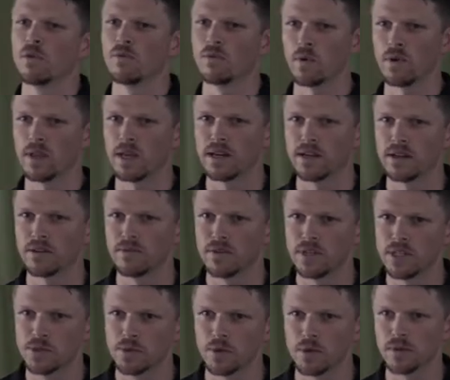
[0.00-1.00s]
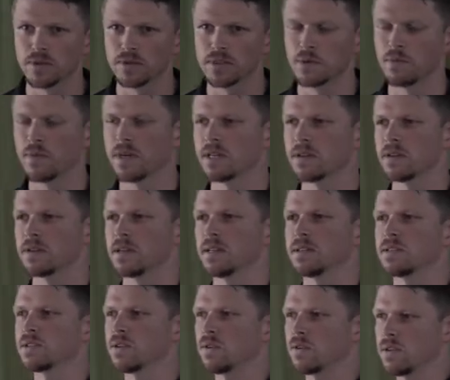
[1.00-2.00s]
for that individual to make
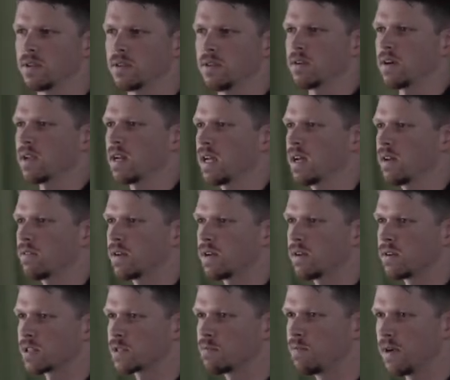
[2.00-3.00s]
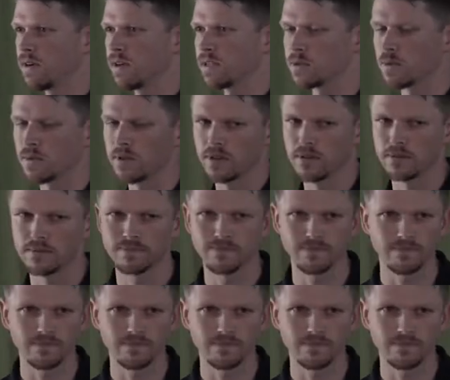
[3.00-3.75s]
it so that they're going to have a good experience with it.